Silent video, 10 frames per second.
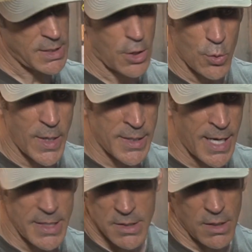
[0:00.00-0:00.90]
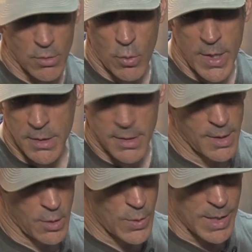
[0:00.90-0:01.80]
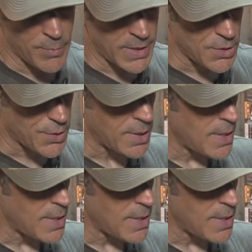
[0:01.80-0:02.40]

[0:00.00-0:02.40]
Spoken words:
are quite nice. They're quite well built.